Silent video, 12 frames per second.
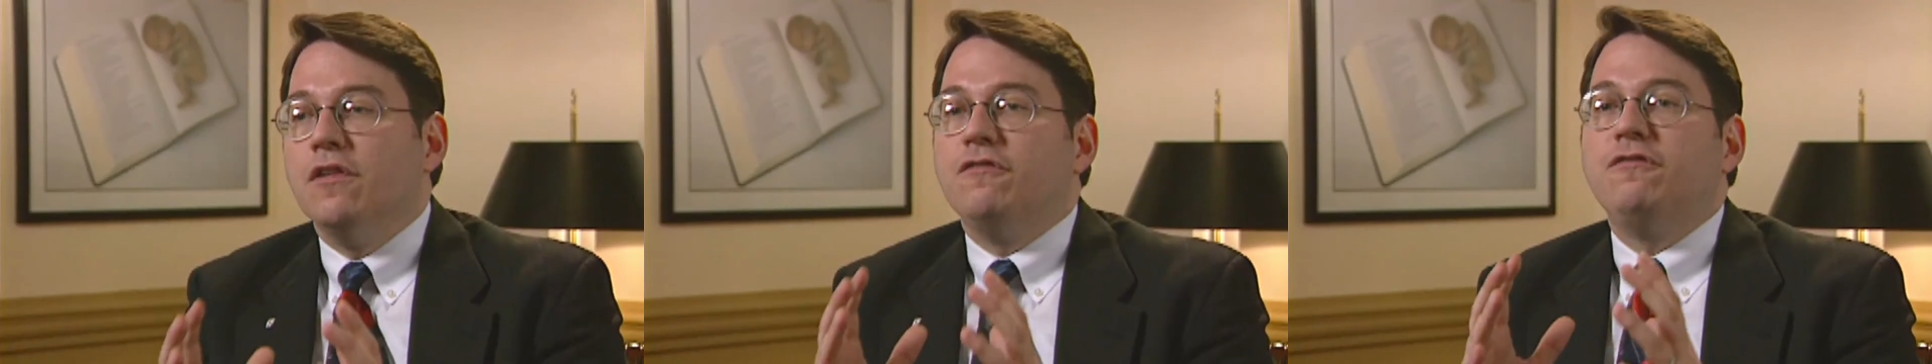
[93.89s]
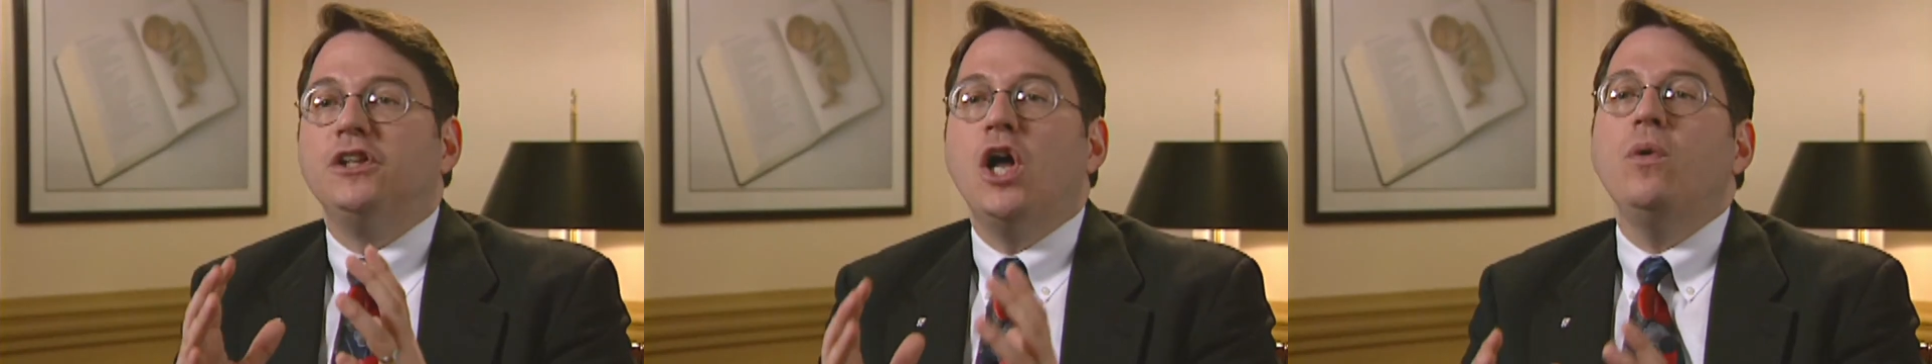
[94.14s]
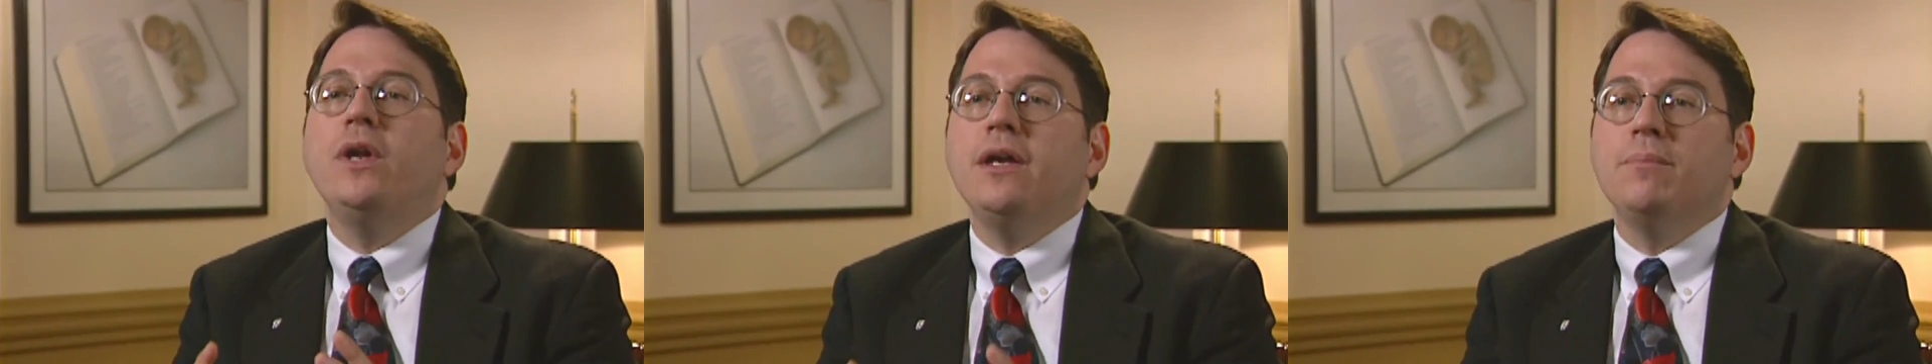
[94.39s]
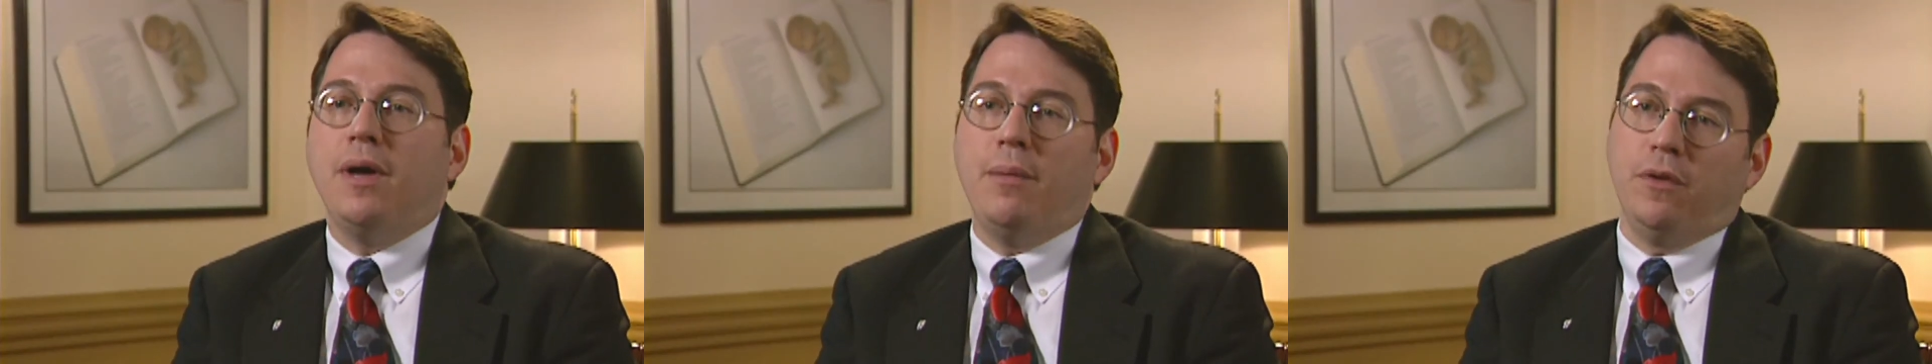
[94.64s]
The
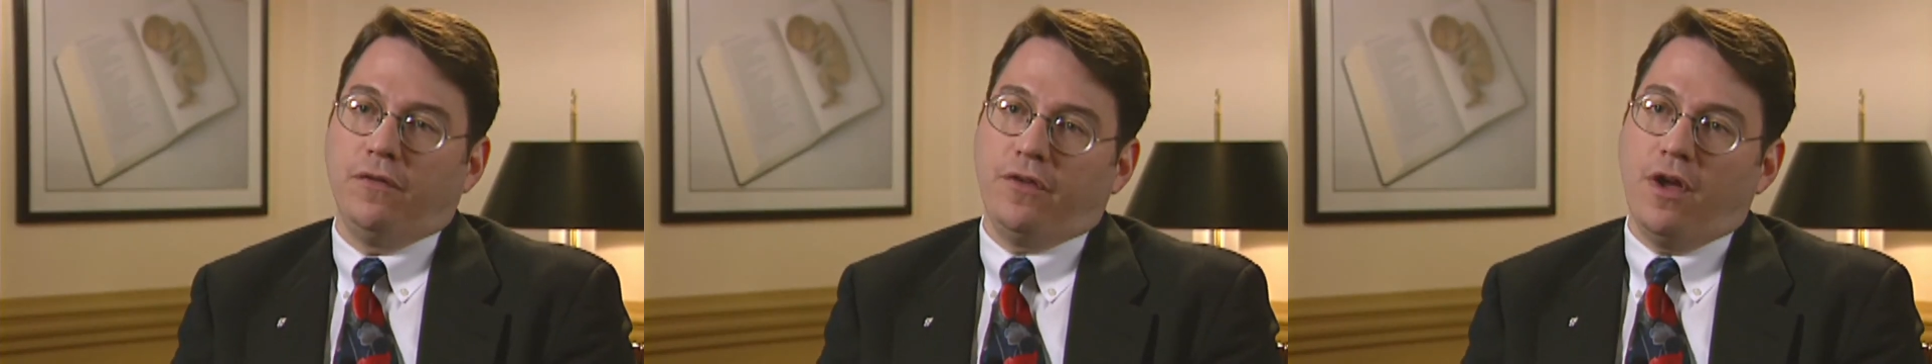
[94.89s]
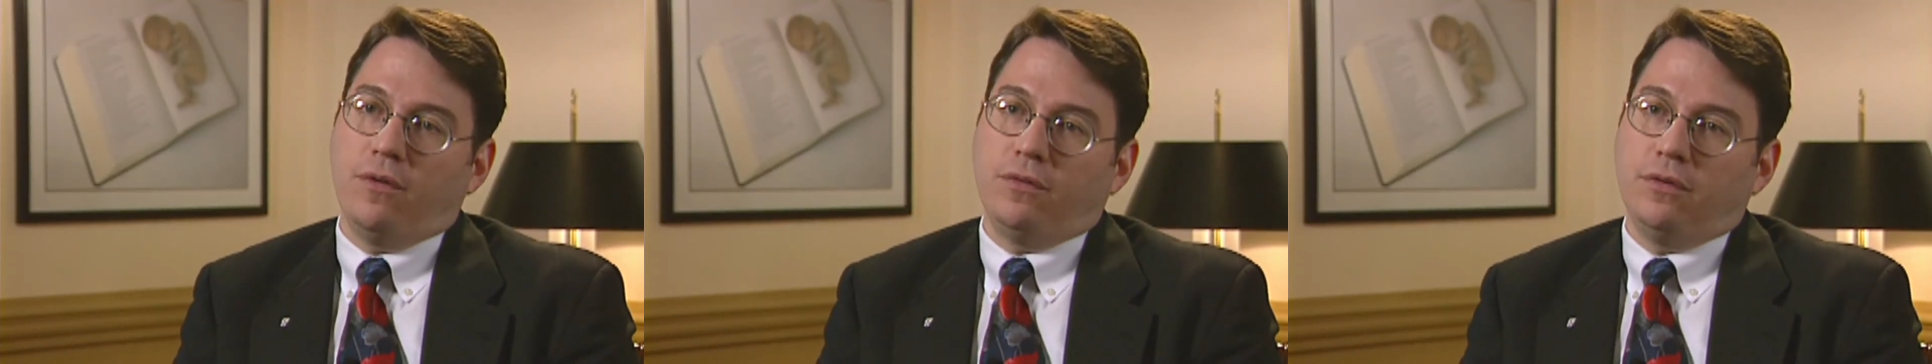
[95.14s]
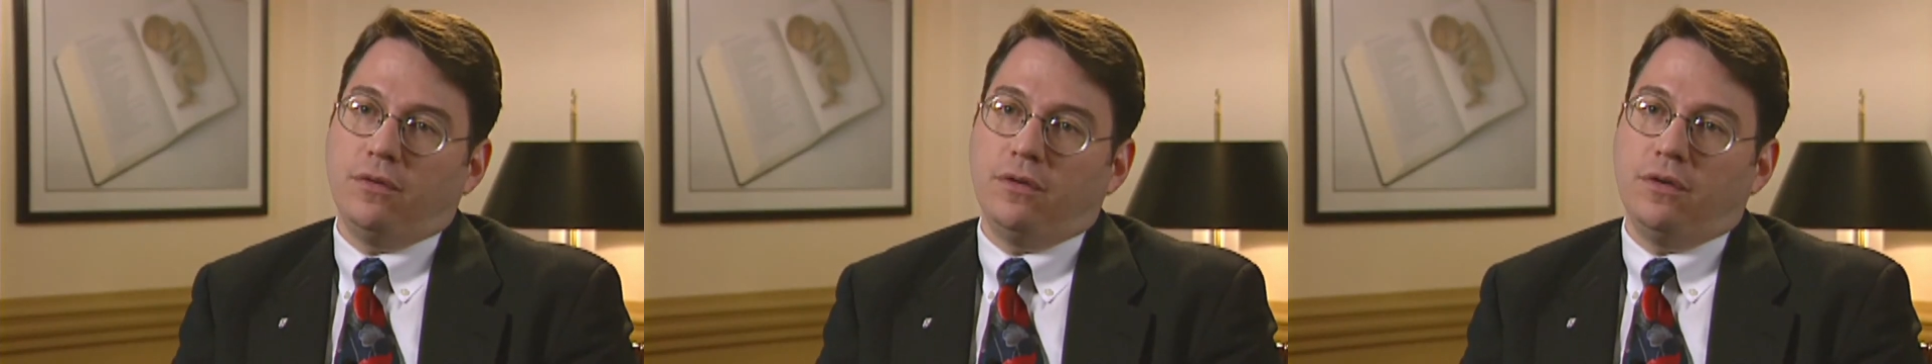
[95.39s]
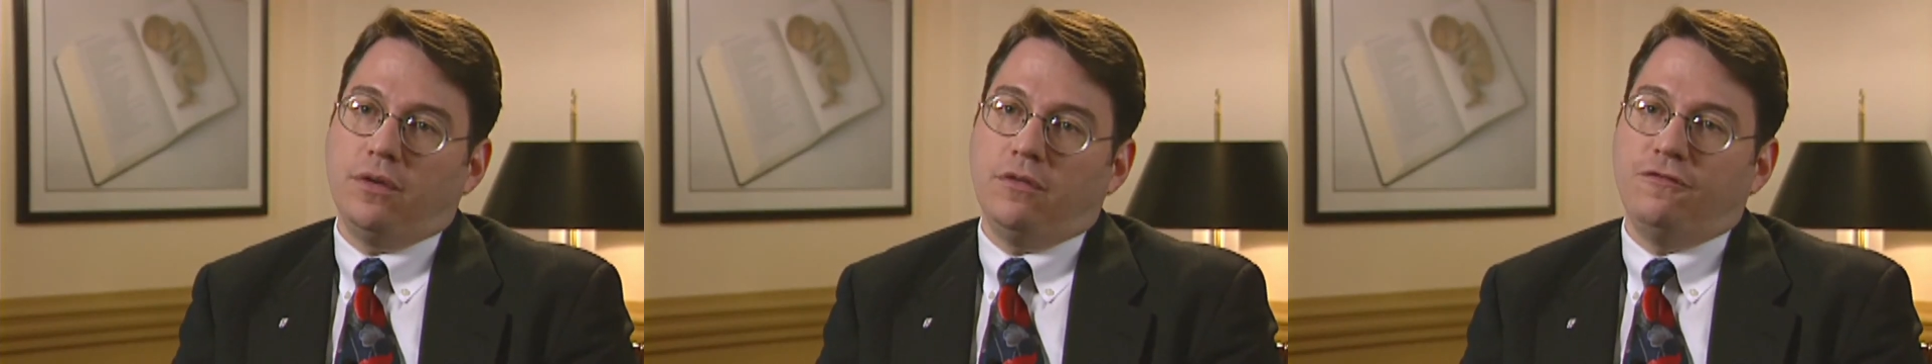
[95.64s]
floating bubble zone,
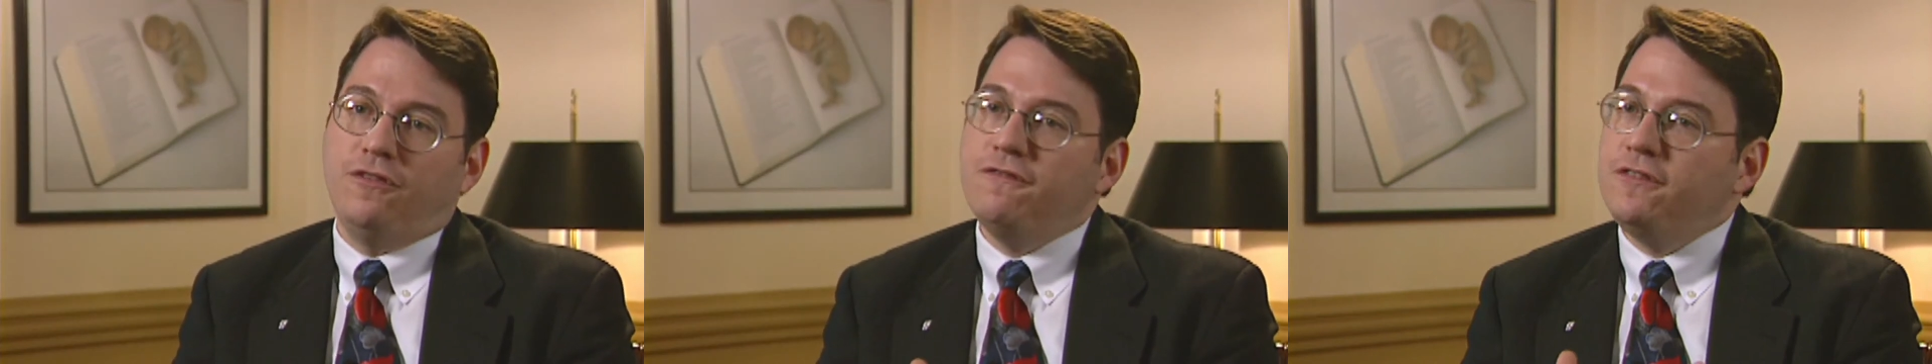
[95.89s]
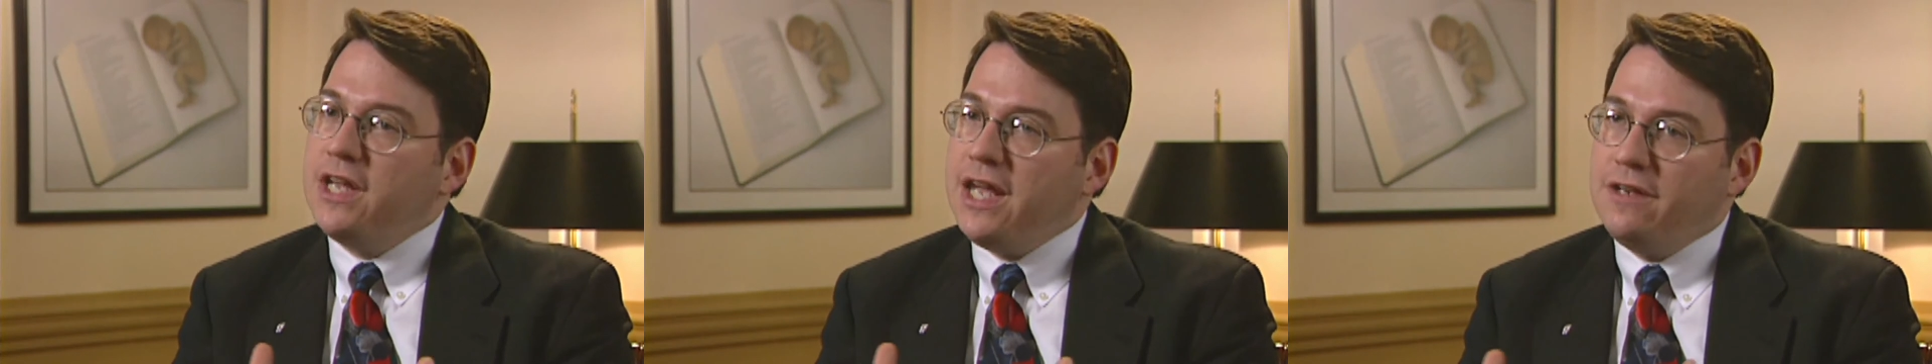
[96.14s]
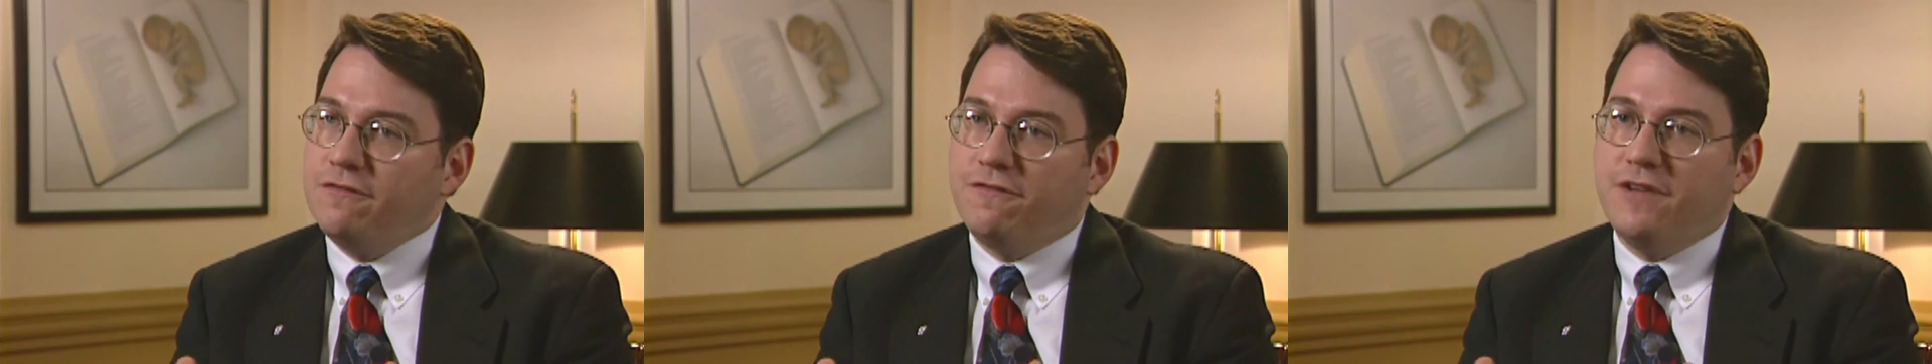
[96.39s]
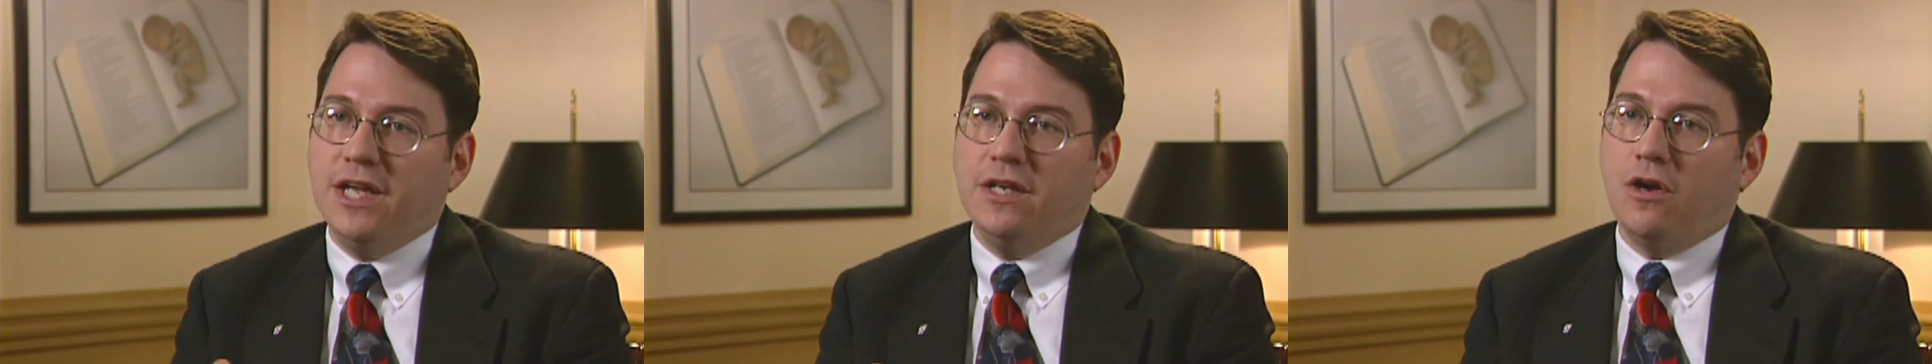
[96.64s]
fifteen
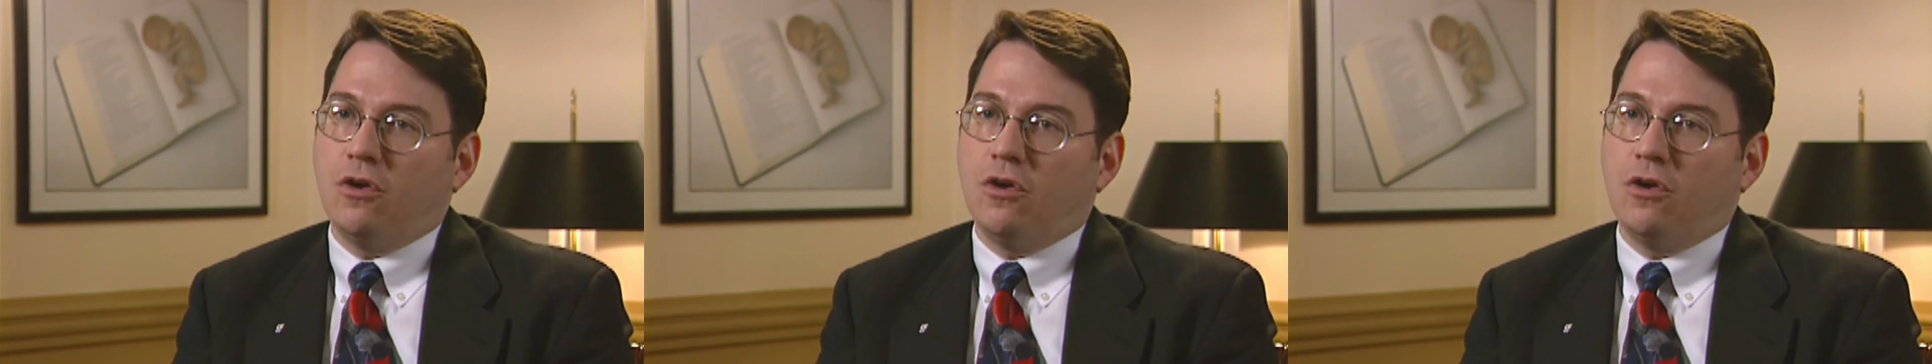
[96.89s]
feet